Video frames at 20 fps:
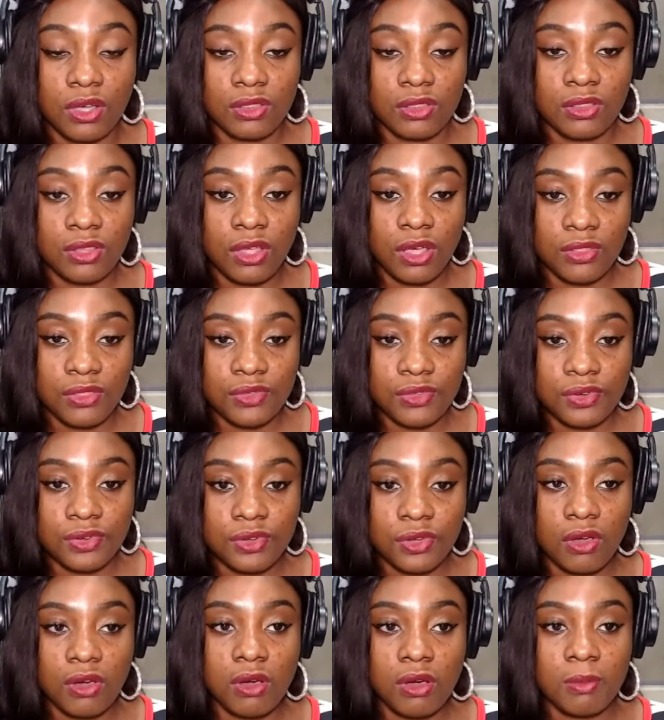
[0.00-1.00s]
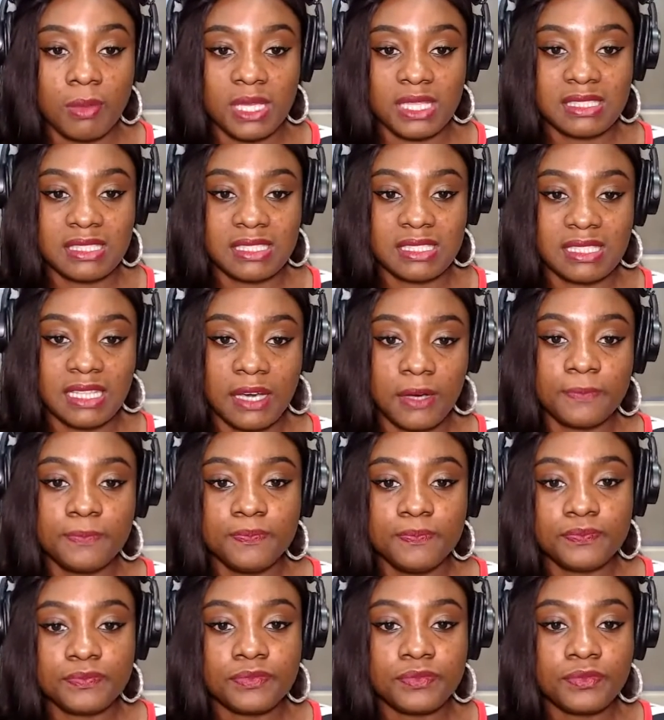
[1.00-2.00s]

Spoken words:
Another comment now.